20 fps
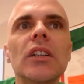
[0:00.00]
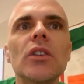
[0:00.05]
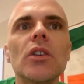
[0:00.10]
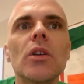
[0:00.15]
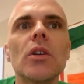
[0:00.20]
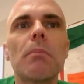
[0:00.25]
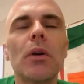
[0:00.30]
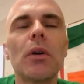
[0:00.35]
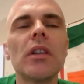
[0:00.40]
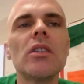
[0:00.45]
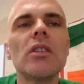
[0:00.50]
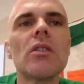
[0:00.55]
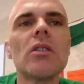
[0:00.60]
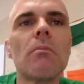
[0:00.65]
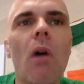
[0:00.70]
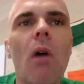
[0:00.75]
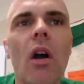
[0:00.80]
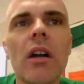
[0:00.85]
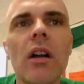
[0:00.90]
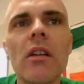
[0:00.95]
You're putting your
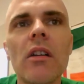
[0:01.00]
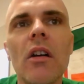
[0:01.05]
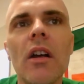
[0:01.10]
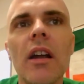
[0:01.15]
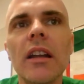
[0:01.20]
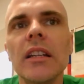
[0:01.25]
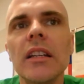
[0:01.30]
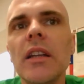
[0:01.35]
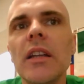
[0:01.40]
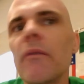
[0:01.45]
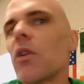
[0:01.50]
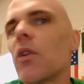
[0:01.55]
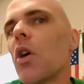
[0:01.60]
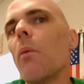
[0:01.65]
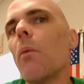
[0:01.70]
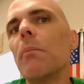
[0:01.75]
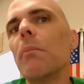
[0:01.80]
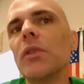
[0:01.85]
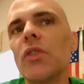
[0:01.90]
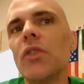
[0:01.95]
marker at a
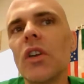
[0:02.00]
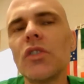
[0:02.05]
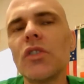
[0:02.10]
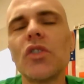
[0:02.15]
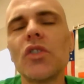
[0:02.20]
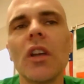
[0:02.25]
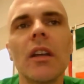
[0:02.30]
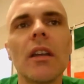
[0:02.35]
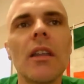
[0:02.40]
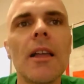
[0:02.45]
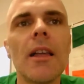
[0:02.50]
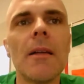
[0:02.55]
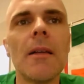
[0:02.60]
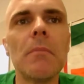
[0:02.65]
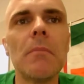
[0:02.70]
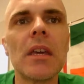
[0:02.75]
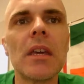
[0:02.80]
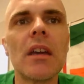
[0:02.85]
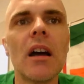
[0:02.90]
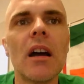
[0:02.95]
difficult position
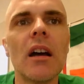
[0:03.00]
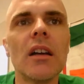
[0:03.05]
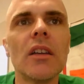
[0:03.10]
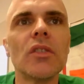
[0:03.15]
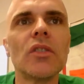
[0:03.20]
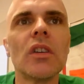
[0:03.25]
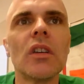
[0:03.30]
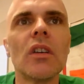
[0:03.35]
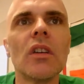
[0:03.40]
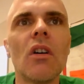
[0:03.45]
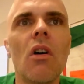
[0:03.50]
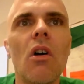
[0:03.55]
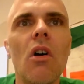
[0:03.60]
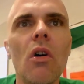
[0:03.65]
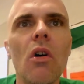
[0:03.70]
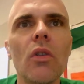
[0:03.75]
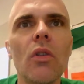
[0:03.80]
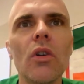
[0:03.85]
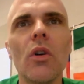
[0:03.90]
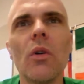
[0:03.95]
because
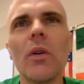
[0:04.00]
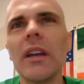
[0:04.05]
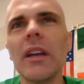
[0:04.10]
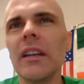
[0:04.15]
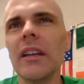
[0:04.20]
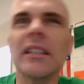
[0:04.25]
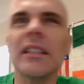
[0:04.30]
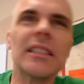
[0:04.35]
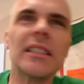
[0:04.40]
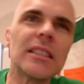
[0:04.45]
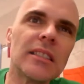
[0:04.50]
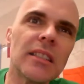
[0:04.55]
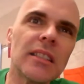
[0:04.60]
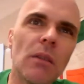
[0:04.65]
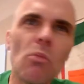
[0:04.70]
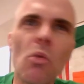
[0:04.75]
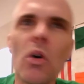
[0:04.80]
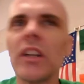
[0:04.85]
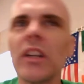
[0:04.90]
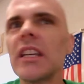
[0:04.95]
although it is
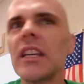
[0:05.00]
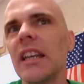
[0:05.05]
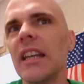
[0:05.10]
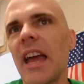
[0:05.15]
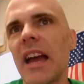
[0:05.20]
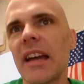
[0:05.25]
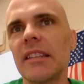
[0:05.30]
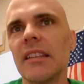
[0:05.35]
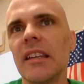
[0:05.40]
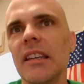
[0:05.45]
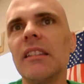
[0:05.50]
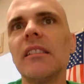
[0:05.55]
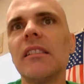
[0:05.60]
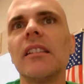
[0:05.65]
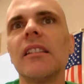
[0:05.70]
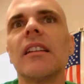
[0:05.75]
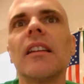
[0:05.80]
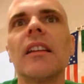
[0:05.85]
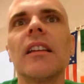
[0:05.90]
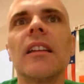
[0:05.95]
somewhat connected,
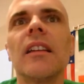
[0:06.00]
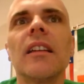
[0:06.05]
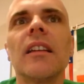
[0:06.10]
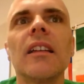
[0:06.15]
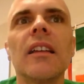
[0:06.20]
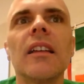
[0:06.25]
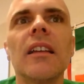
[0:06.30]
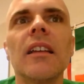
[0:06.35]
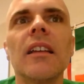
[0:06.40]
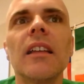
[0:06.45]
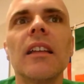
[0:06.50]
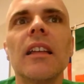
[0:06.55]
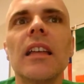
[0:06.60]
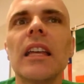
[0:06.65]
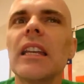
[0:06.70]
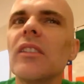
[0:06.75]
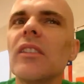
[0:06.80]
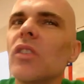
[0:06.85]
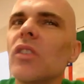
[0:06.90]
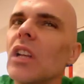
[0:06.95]

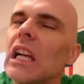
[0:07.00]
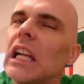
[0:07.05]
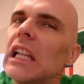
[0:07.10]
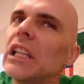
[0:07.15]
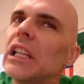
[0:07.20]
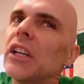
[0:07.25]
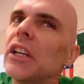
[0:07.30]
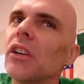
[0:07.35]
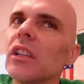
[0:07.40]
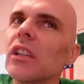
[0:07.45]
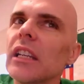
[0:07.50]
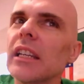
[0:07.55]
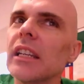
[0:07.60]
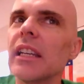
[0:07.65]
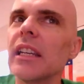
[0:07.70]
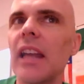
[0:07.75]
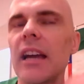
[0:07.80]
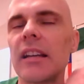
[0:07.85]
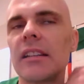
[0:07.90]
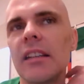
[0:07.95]
it isn't clearly
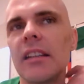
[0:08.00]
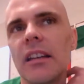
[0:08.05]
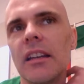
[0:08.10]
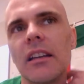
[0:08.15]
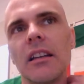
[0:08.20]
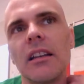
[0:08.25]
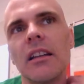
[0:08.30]
connected.